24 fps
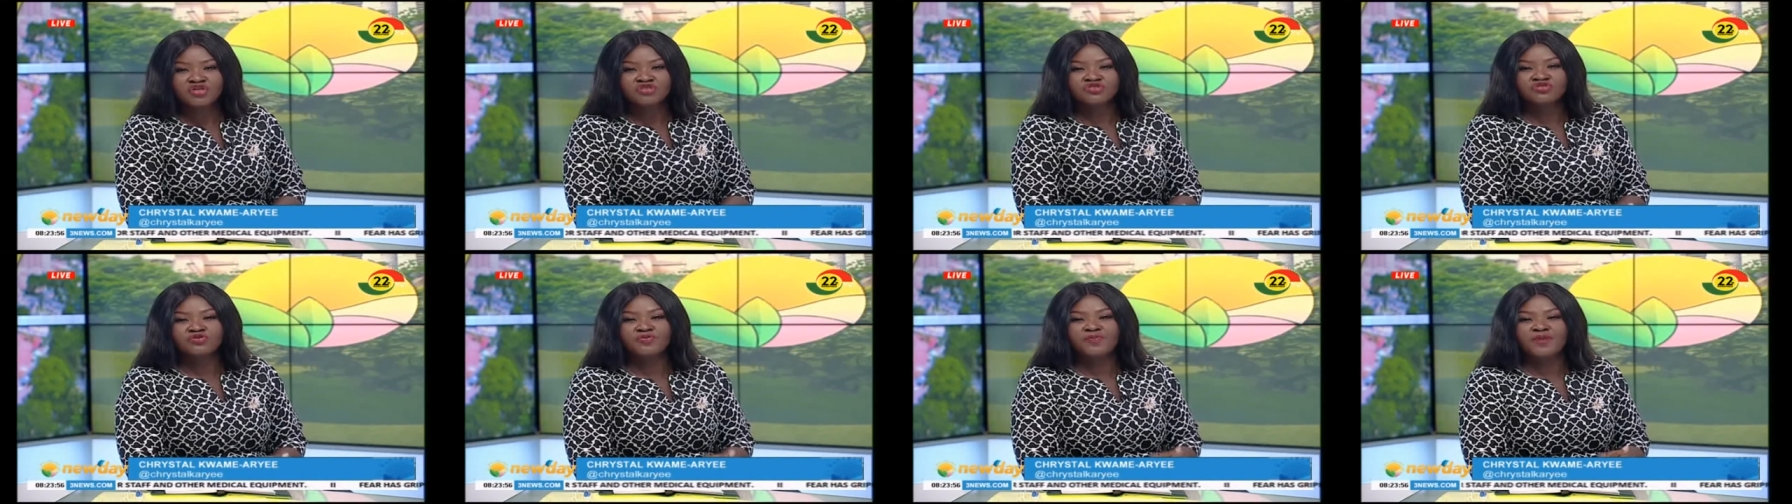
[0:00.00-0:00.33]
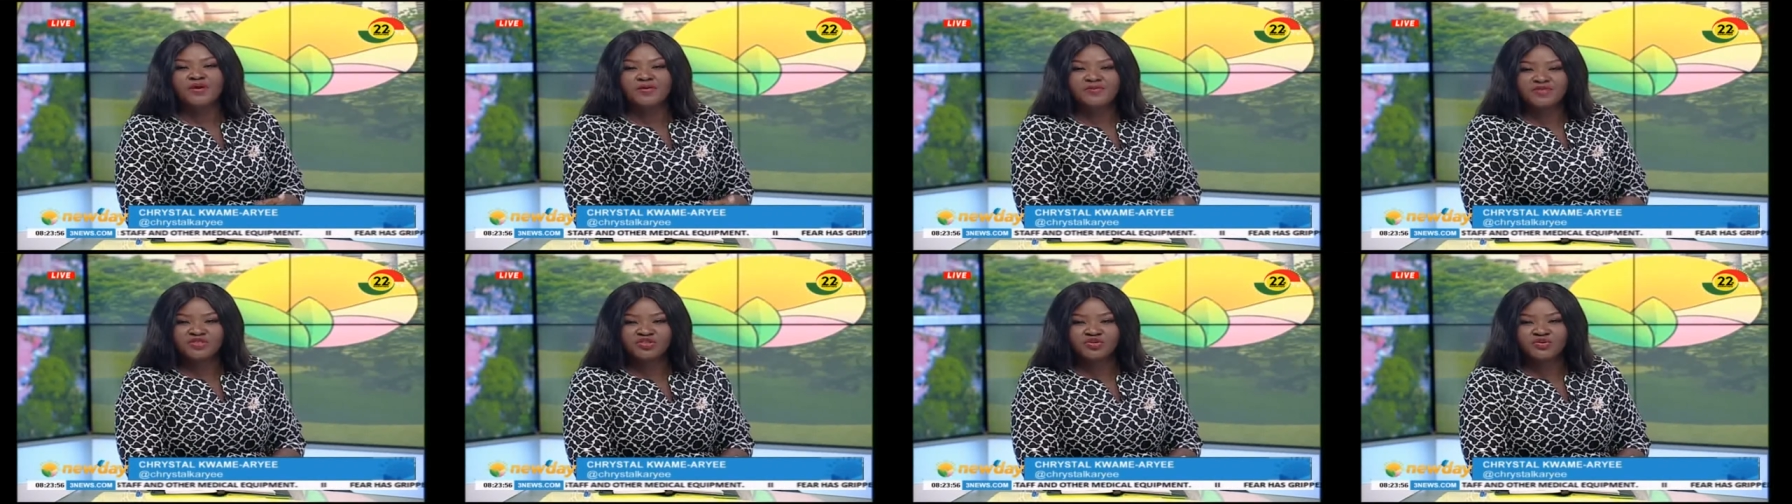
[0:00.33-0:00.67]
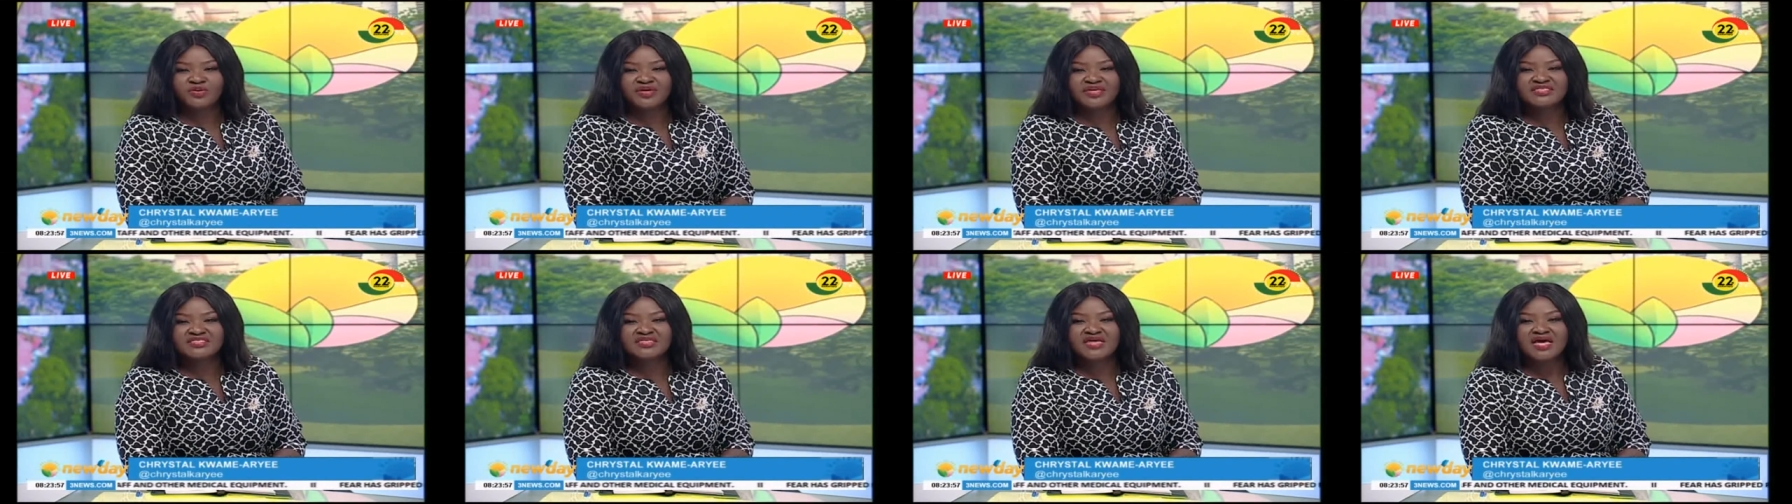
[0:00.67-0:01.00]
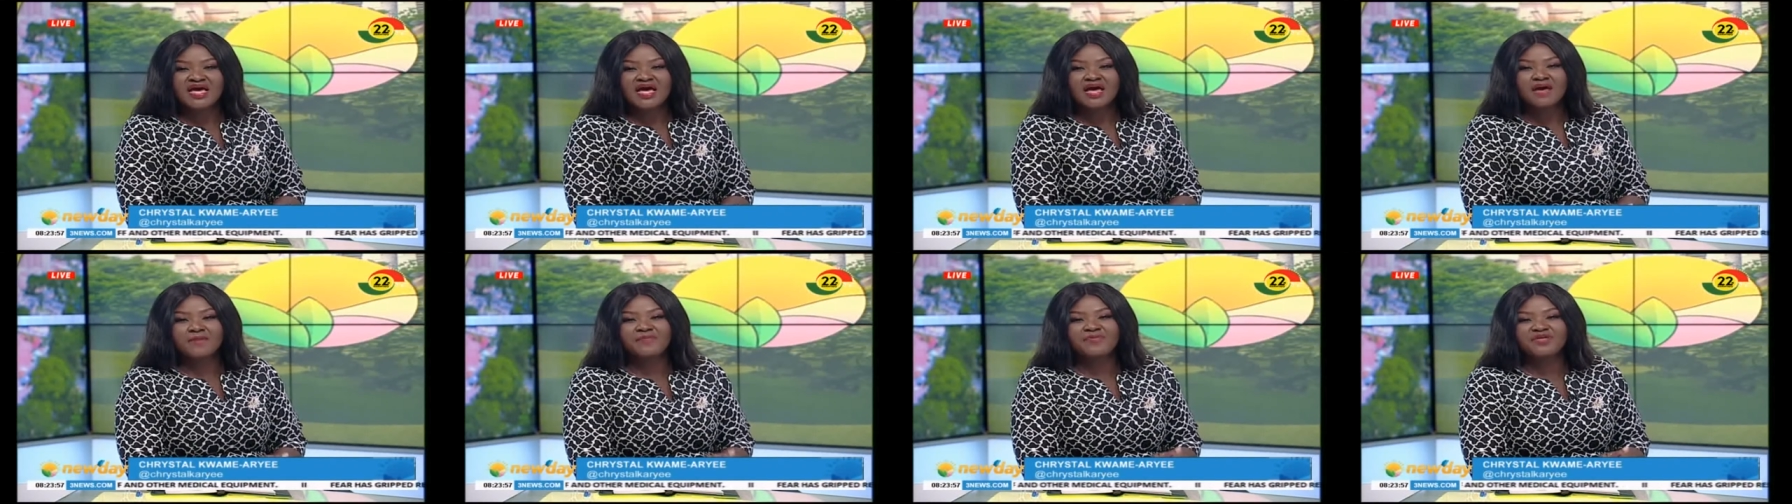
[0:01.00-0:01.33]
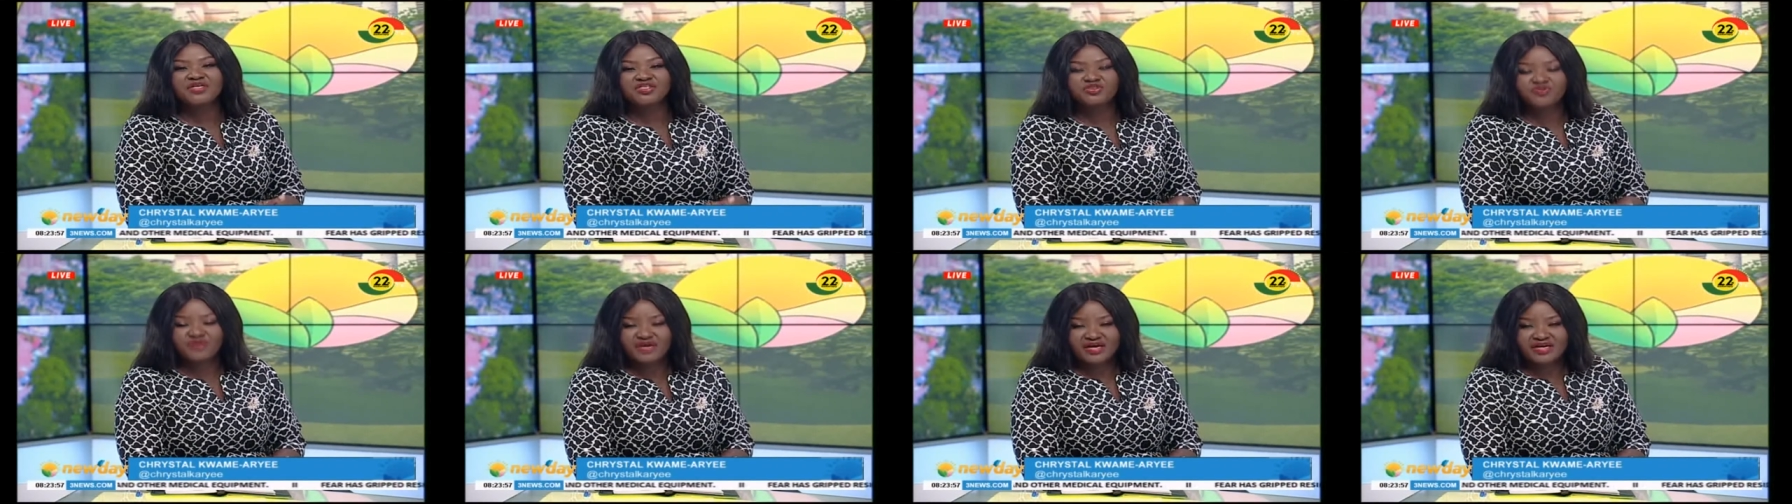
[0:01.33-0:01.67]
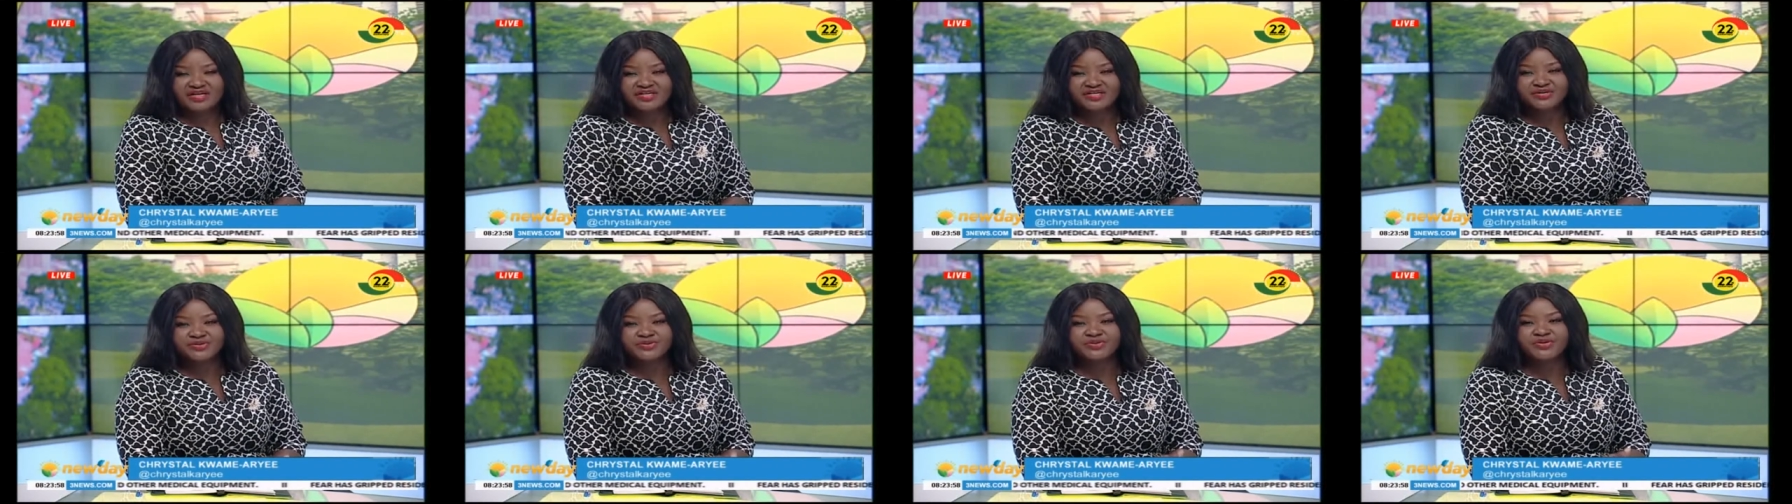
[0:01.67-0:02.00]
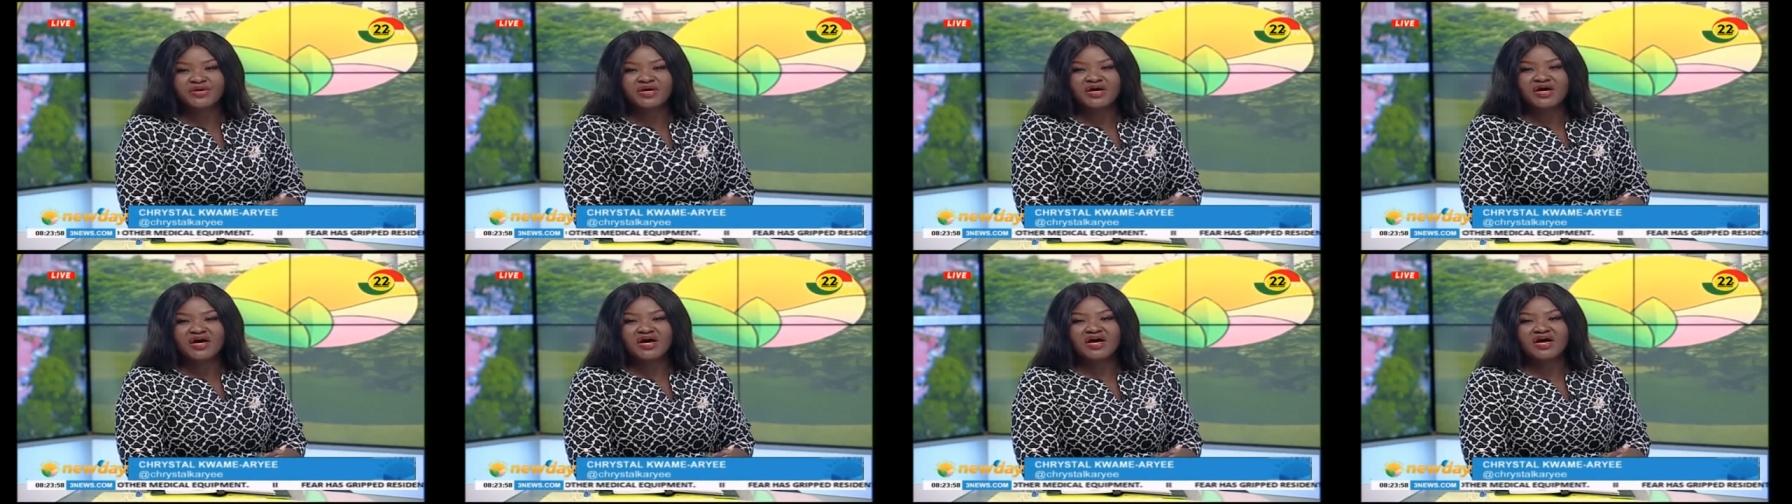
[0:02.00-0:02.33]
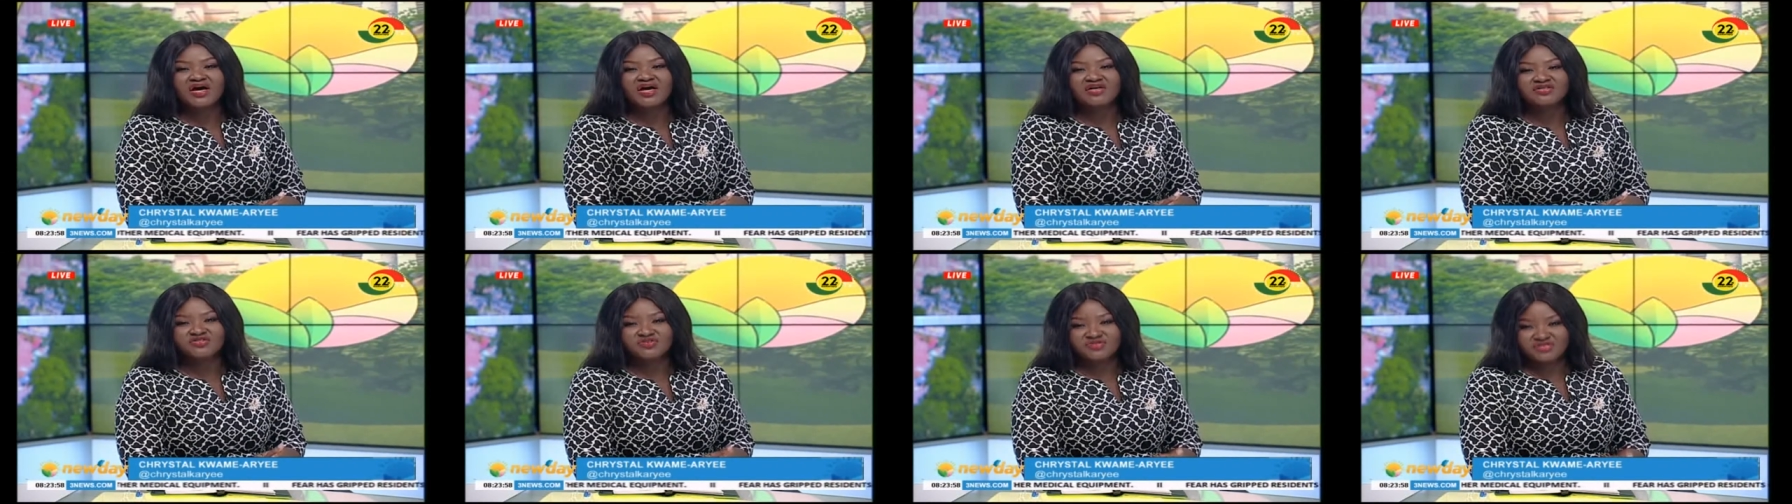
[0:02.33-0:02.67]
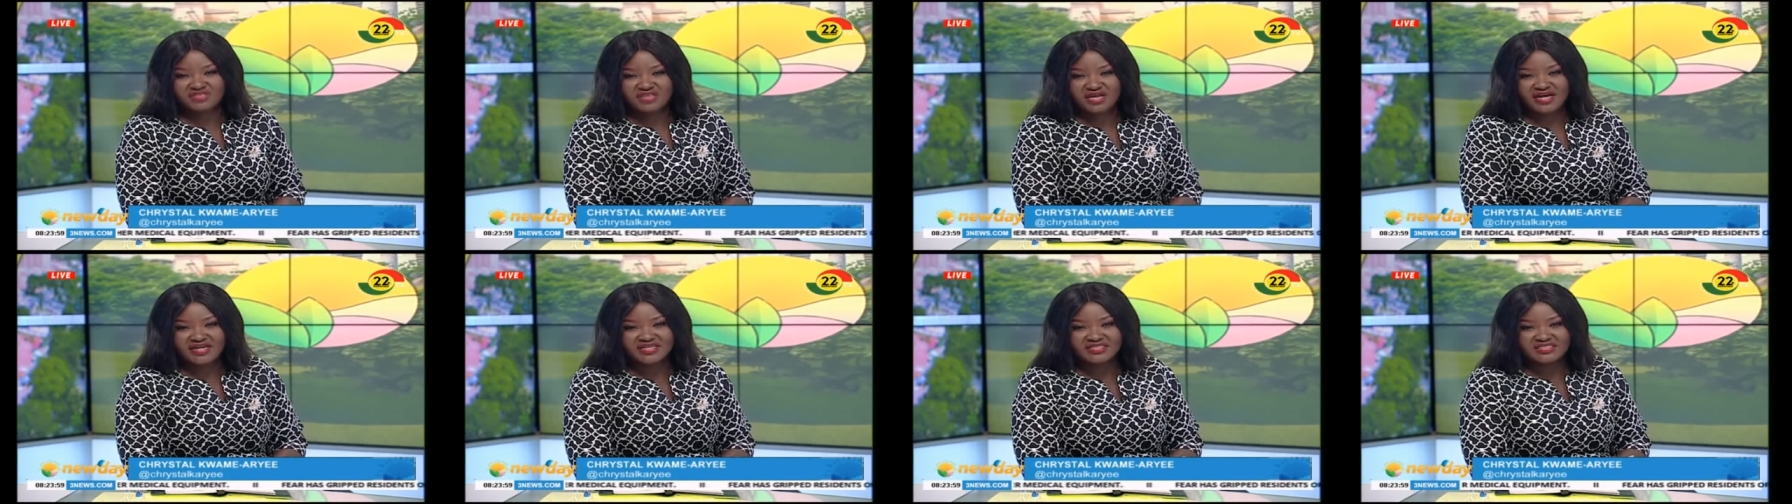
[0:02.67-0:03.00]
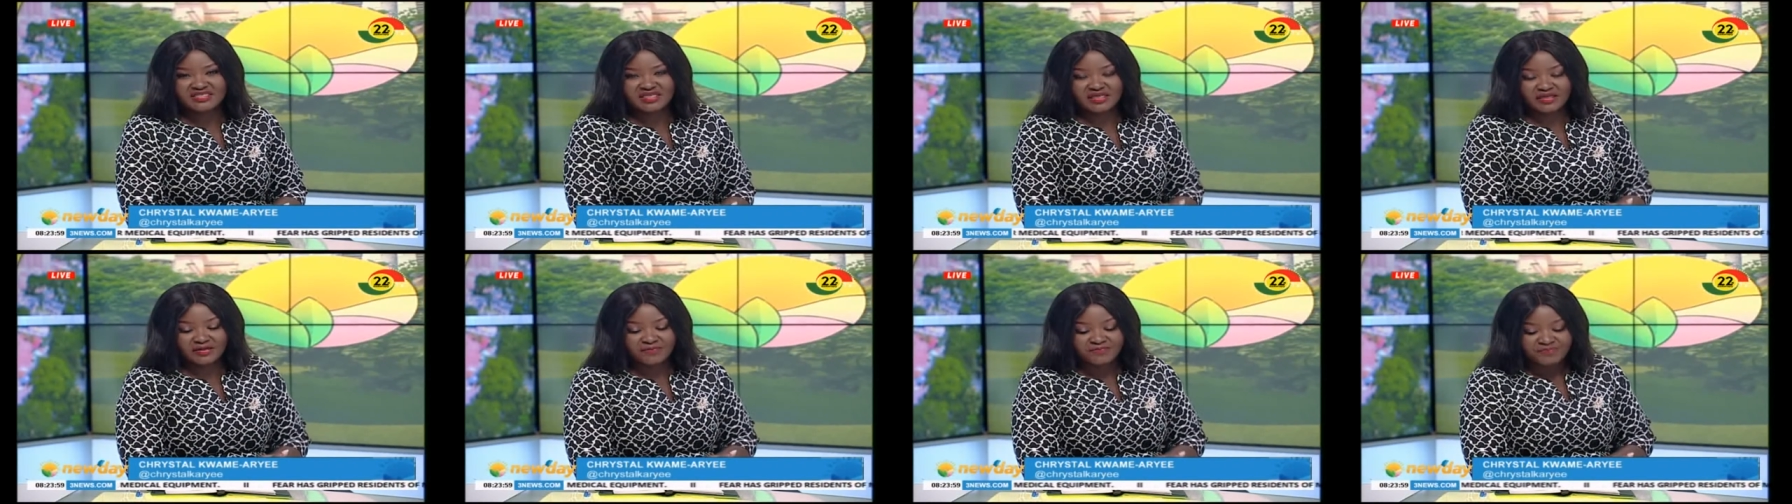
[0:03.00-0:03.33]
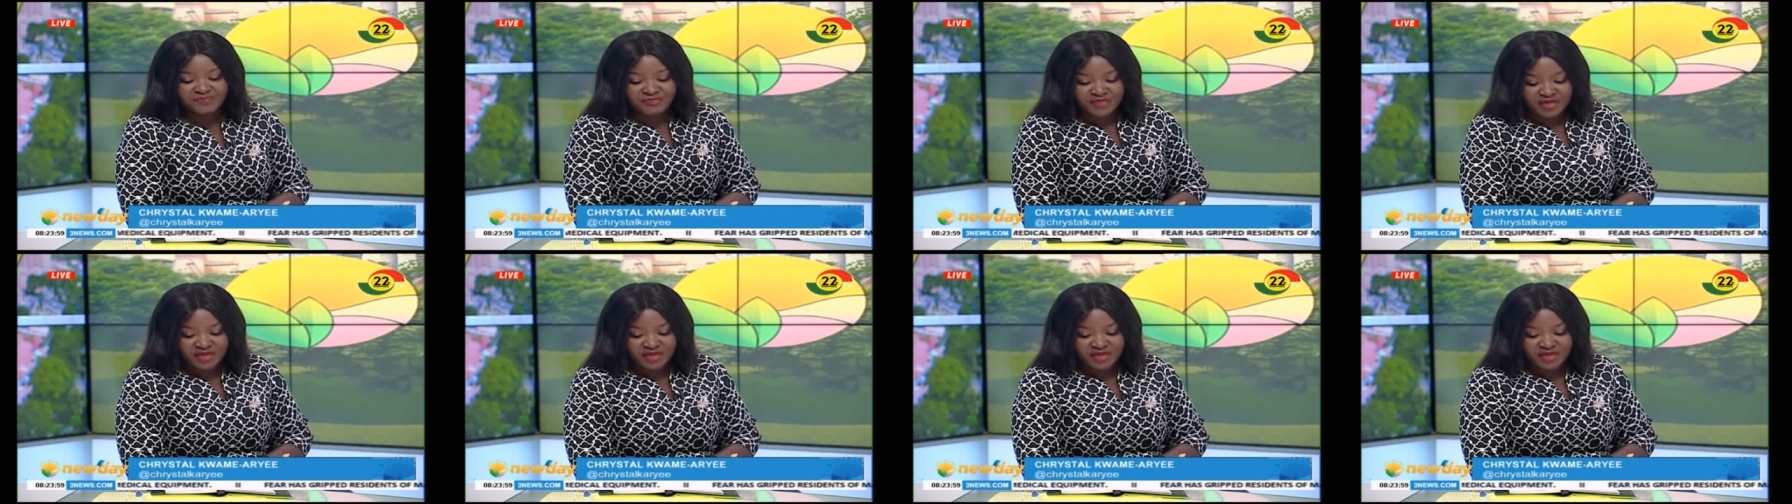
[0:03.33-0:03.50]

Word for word: to perpetuate a patriarchal uh, society.